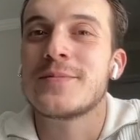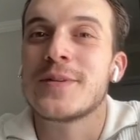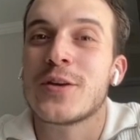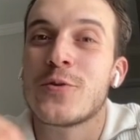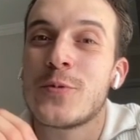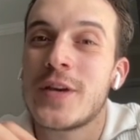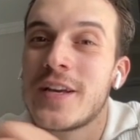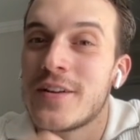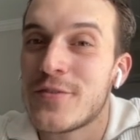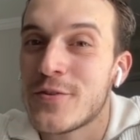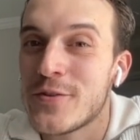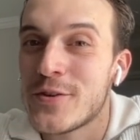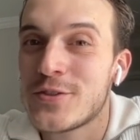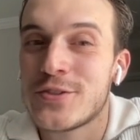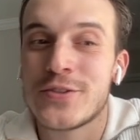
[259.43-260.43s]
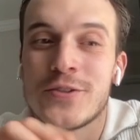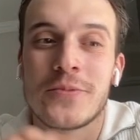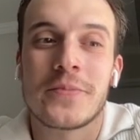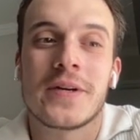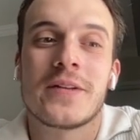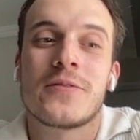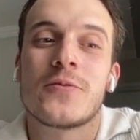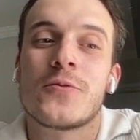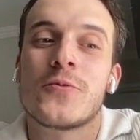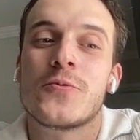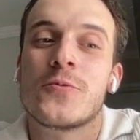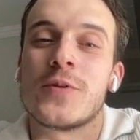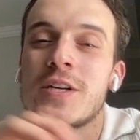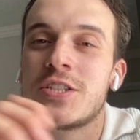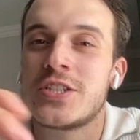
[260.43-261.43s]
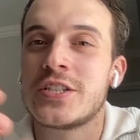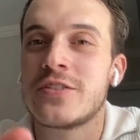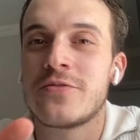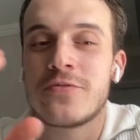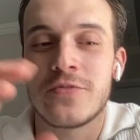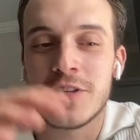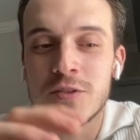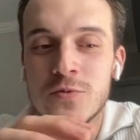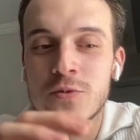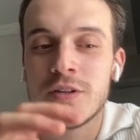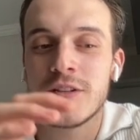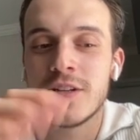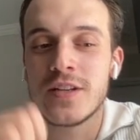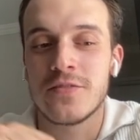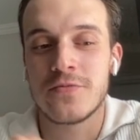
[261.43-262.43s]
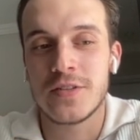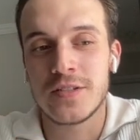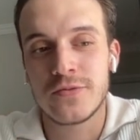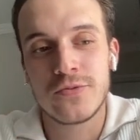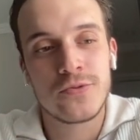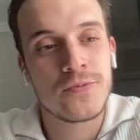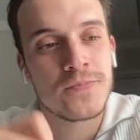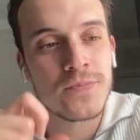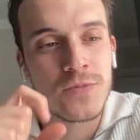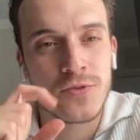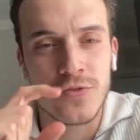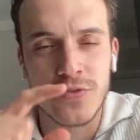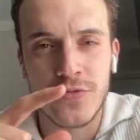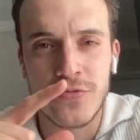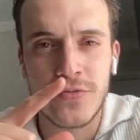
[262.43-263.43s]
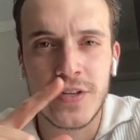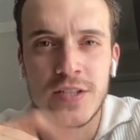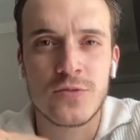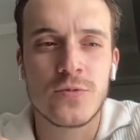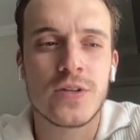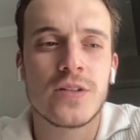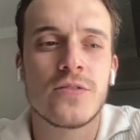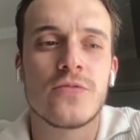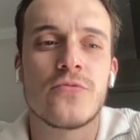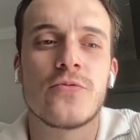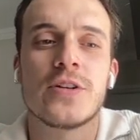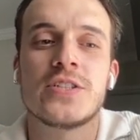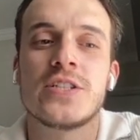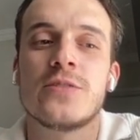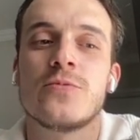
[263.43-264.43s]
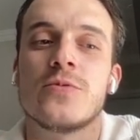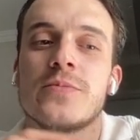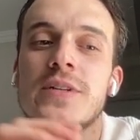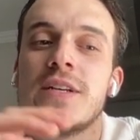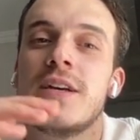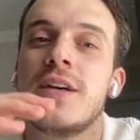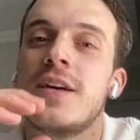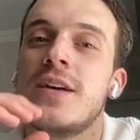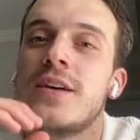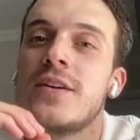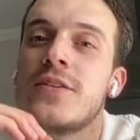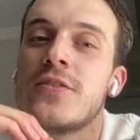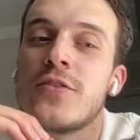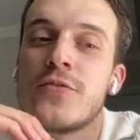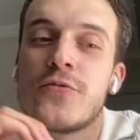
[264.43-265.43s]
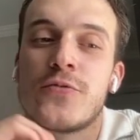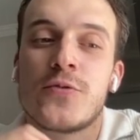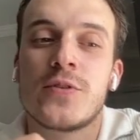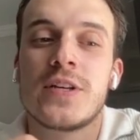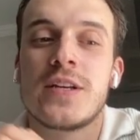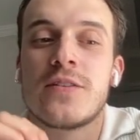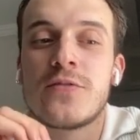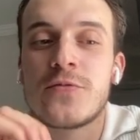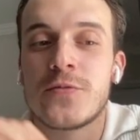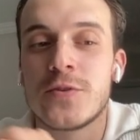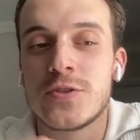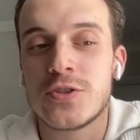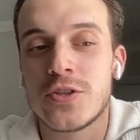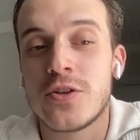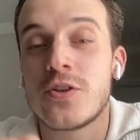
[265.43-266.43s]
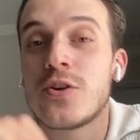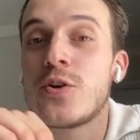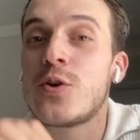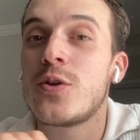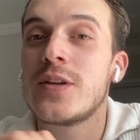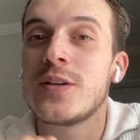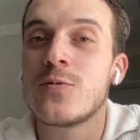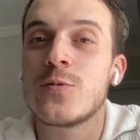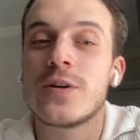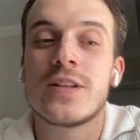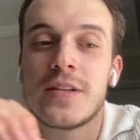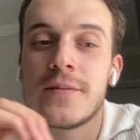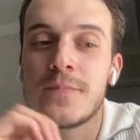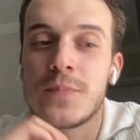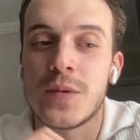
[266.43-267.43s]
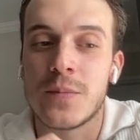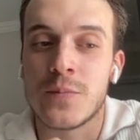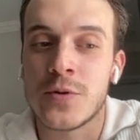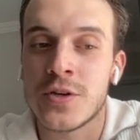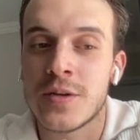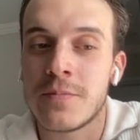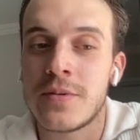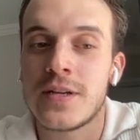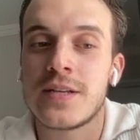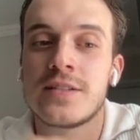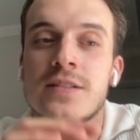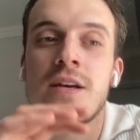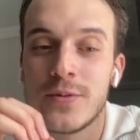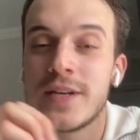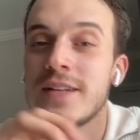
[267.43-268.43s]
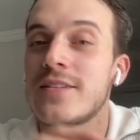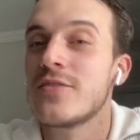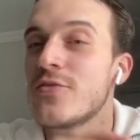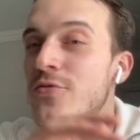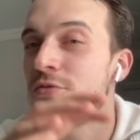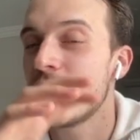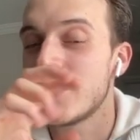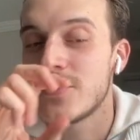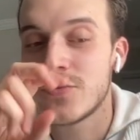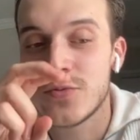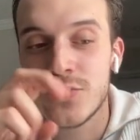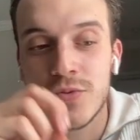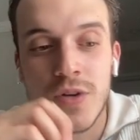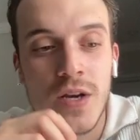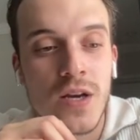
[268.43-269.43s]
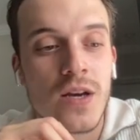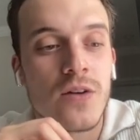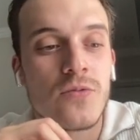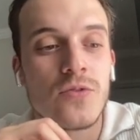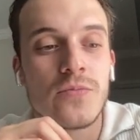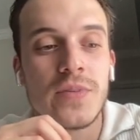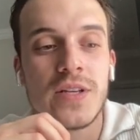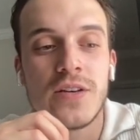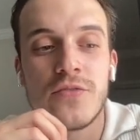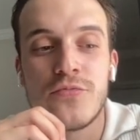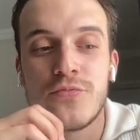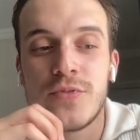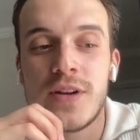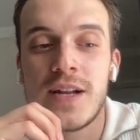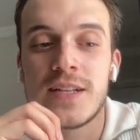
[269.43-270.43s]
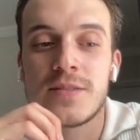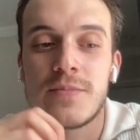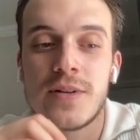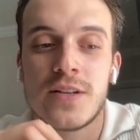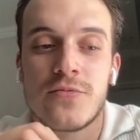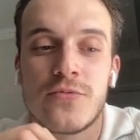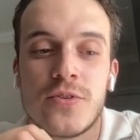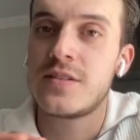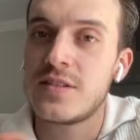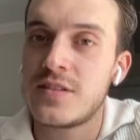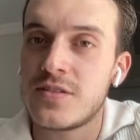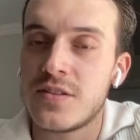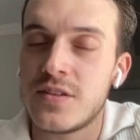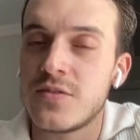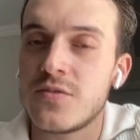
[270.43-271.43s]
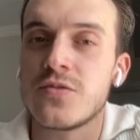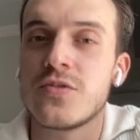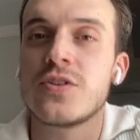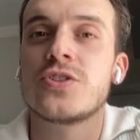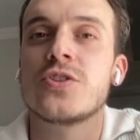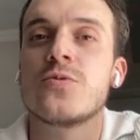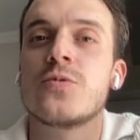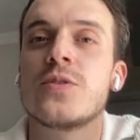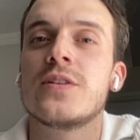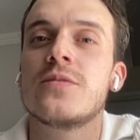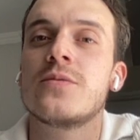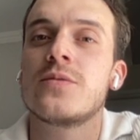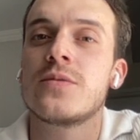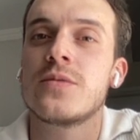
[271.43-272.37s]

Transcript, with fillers: make a quick introduction about Raijin phase 1 and phase 2 so the phase 1 of Raijin will be a fully functional all-in-one marketplace but the phase 2 will be a freelance platform this is an introduction one